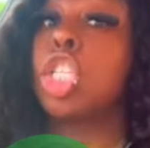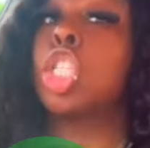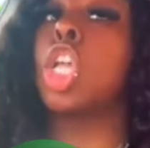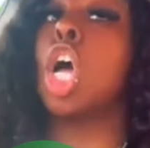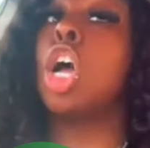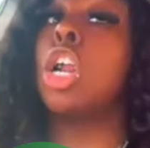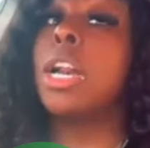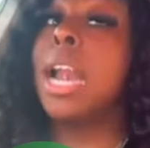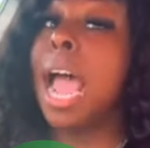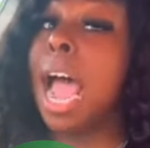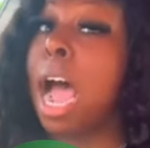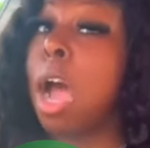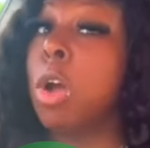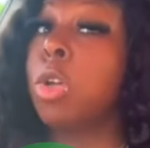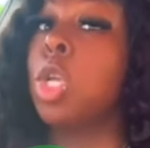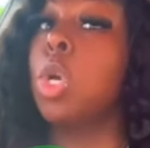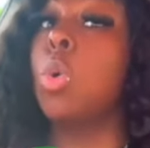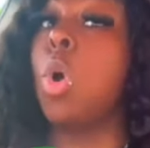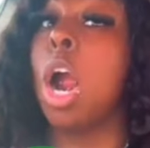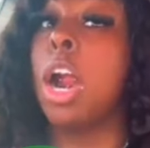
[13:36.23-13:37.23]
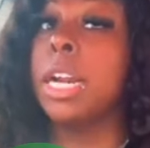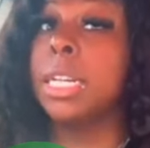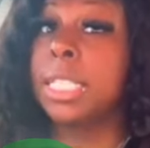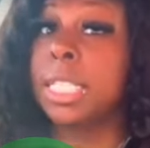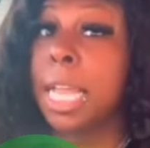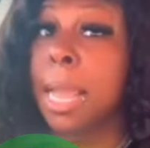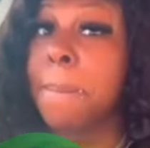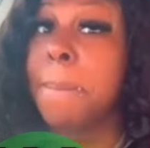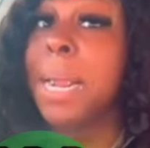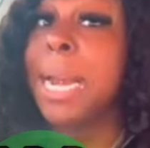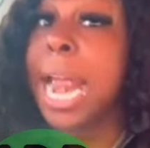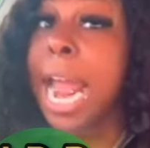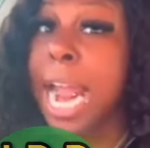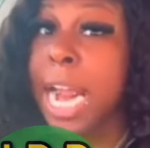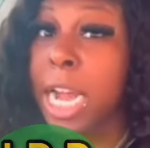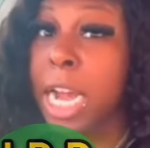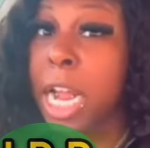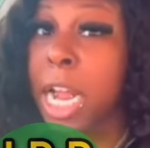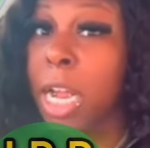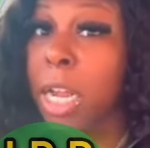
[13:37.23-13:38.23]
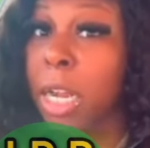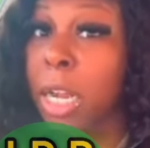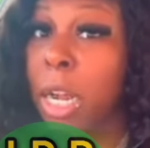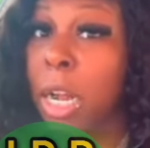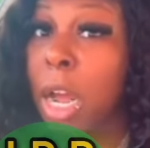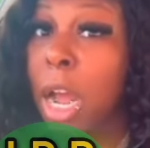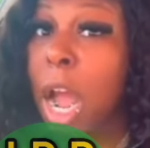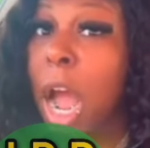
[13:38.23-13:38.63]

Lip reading: So now you are intimidating,